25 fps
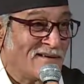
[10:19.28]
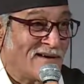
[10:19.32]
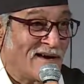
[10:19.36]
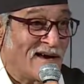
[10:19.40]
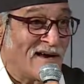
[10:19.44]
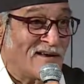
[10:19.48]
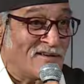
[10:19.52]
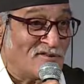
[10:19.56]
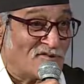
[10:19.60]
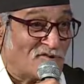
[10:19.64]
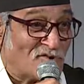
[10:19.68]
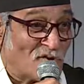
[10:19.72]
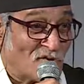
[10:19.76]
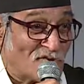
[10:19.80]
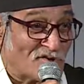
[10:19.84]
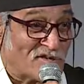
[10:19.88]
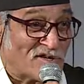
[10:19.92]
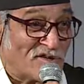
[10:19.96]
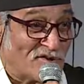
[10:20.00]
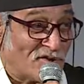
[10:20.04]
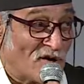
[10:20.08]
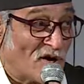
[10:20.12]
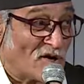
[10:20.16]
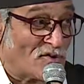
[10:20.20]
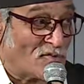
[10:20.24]
And so she
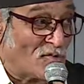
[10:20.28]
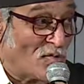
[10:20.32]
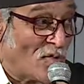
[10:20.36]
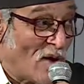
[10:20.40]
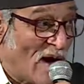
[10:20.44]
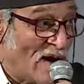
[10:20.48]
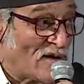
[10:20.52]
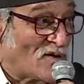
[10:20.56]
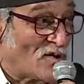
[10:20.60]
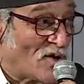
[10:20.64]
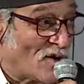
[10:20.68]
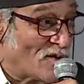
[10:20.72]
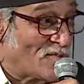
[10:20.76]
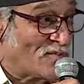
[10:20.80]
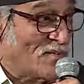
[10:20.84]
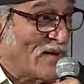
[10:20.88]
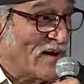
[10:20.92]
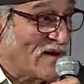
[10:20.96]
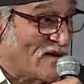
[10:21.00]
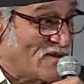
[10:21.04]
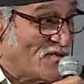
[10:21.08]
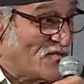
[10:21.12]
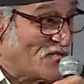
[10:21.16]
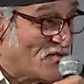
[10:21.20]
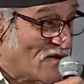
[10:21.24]
thought, why not
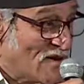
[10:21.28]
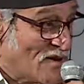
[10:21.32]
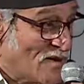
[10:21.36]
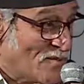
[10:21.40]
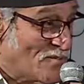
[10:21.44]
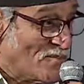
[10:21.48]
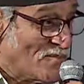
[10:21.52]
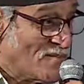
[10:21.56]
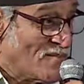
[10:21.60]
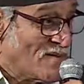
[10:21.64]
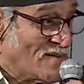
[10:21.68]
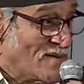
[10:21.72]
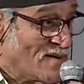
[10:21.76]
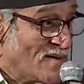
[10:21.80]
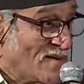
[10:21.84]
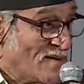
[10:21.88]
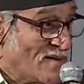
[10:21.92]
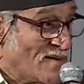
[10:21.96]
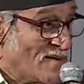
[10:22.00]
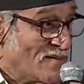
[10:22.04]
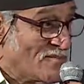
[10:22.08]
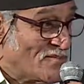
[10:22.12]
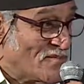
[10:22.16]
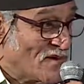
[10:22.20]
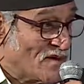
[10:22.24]
make a film?
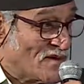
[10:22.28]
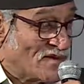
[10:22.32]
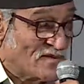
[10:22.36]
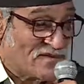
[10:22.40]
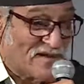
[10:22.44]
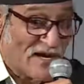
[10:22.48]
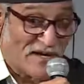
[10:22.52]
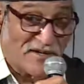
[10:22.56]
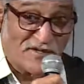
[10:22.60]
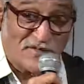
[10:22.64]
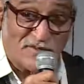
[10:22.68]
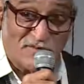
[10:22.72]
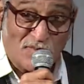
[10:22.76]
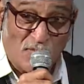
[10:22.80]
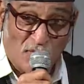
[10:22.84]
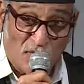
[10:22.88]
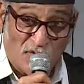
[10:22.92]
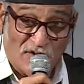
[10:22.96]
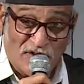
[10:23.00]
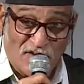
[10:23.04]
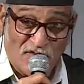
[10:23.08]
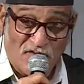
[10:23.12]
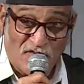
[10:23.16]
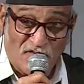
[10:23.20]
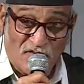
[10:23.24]
Because that is more
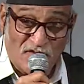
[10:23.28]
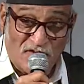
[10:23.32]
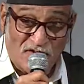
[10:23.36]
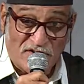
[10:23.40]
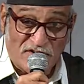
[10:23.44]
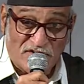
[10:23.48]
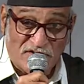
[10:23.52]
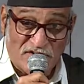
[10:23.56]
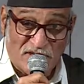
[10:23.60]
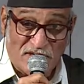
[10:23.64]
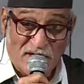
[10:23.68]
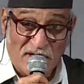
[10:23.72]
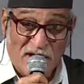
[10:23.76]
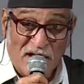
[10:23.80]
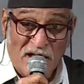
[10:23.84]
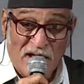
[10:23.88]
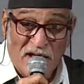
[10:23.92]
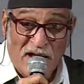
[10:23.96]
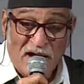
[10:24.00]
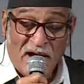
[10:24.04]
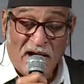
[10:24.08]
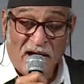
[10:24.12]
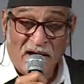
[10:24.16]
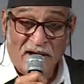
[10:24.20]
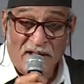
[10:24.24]
influential.
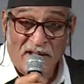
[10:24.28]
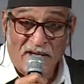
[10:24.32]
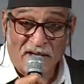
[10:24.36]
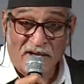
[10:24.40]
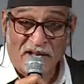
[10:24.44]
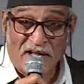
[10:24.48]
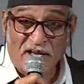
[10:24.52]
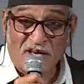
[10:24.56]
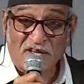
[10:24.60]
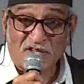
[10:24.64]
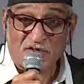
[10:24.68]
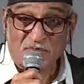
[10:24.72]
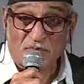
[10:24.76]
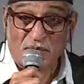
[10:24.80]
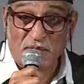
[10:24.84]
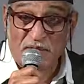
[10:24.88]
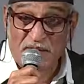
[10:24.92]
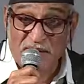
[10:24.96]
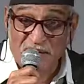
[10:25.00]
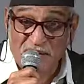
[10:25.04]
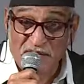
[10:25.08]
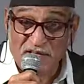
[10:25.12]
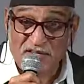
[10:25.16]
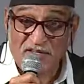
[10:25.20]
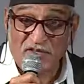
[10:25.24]
And her
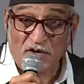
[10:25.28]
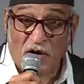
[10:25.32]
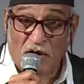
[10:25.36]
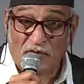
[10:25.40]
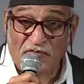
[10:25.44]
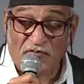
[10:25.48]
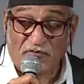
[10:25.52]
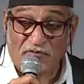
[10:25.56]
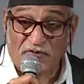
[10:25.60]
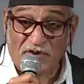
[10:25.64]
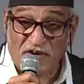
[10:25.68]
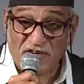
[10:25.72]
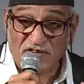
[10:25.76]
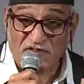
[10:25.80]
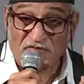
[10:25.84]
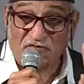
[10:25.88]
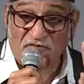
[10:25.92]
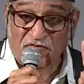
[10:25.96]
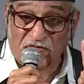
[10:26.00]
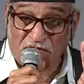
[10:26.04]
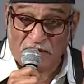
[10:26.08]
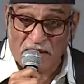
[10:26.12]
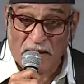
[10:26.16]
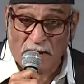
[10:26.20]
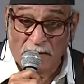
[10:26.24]
experience of first
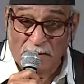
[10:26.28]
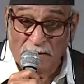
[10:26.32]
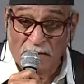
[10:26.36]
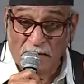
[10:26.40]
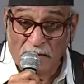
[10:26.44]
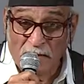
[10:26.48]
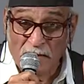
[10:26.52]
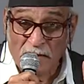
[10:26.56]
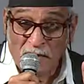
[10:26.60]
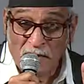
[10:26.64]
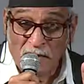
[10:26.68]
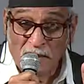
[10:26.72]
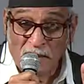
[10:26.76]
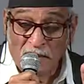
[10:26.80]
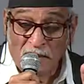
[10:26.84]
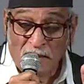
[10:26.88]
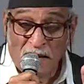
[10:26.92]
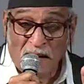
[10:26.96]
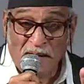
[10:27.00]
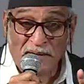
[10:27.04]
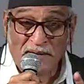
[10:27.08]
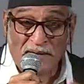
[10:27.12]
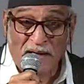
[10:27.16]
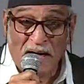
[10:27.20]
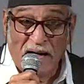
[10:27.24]
film
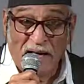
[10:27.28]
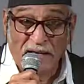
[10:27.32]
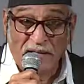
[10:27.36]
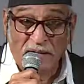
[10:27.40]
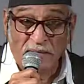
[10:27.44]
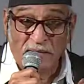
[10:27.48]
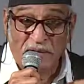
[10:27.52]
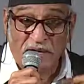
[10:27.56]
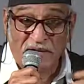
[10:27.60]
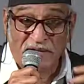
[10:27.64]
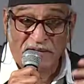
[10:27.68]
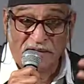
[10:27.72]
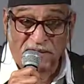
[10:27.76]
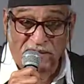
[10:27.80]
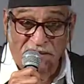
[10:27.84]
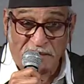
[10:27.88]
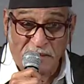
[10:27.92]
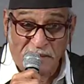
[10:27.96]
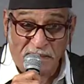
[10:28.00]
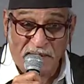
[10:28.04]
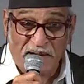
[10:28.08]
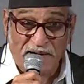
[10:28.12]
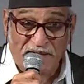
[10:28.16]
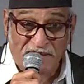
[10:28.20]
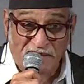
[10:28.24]
and the animated
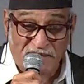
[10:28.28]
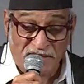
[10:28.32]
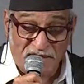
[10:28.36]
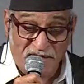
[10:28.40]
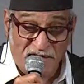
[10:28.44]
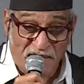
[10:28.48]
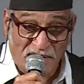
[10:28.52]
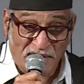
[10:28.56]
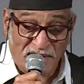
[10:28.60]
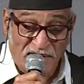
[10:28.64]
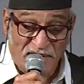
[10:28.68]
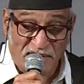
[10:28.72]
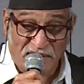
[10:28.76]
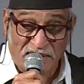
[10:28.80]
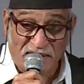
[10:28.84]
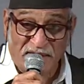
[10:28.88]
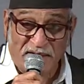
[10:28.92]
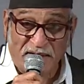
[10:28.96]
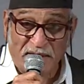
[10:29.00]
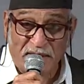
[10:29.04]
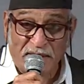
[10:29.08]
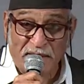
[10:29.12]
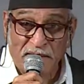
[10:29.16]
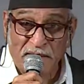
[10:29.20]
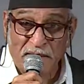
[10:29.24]
debate it
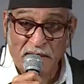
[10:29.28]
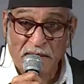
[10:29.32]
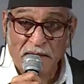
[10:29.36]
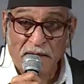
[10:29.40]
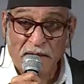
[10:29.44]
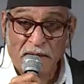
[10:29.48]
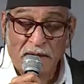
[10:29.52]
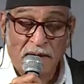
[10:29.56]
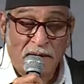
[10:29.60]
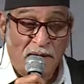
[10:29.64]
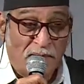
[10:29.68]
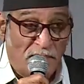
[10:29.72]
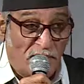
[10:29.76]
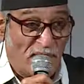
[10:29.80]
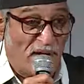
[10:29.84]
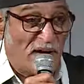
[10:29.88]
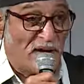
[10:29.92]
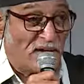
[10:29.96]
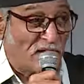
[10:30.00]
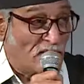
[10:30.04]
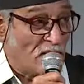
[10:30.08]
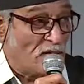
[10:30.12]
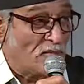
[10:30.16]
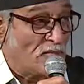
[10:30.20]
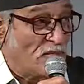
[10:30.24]
generated made
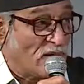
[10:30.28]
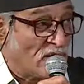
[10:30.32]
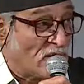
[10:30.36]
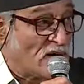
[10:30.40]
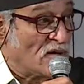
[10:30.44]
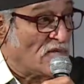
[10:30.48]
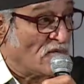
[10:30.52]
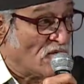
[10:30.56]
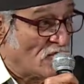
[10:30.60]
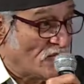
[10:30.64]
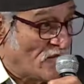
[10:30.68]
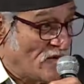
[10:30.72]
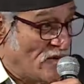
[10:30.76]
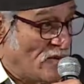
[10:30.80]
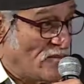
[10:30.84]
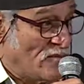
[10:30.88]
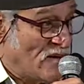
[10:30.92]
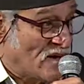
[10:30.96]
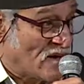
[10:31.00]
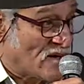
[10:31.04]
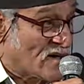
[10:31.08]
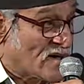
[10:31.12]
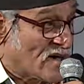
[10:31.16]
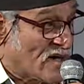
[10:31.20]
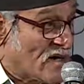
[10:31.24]
her become a
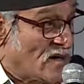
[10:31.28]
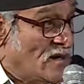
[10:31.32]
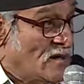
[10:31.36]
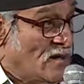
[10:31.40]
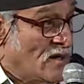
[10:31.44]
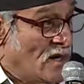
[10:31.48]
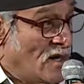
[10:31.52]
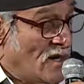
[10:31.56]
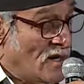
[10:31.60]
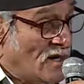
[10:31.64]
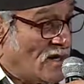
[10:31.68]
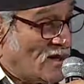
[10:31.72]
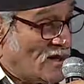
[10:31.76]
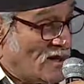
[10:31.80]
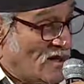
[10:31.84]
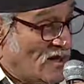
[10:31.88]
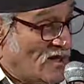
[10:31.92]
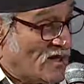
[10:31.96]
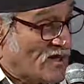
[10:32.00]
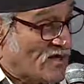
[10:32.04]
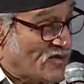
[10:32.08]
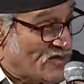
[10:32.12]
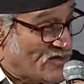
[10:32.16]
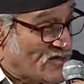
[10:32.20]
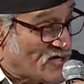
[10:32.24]
filmmaker and
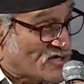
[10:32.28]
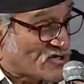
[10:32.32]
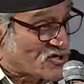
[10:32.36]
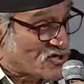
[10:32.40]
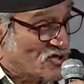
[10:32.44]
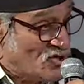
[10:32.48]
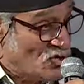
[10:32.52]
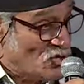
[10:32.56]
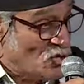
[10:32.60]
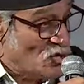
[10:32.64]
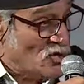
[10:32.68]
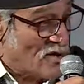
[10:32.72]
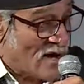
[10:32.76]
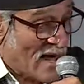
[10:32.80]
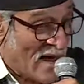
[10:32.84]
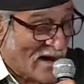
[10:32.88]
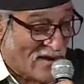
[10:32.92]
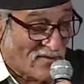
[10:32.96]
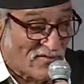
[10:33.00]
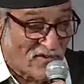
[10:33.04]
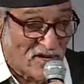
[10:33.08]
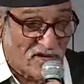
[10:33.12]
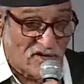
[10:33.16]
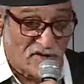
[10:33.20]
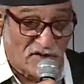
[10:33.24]
learn this new
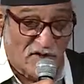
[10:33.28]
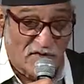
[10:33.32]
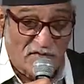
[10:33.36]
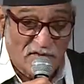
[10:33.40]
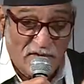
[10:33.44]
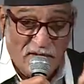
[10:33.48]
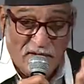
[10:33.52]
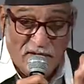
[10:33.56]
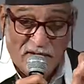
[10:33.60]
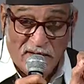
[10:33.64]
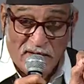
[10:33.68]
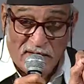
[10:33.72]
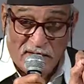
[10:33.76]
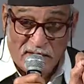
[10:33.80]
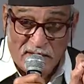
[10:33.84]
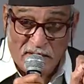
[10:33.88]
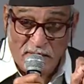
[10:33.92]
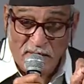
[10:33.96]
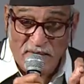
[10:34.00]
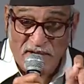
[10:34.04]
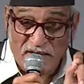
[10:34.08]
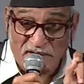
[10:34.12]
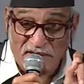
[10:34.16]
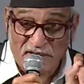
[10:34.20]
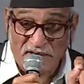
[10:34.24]
language of
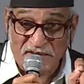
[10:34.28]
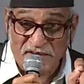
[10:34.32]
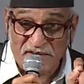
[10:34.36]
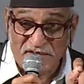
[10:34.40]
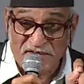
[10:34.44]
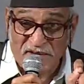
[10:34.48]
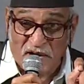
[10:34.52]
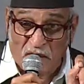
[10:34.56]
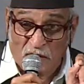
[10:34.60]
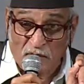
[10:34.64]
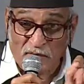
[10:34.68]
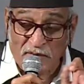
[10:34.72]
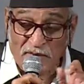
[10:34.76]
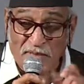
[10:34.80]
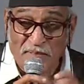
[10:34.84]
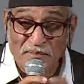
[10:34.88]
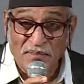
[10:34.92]
image and sound.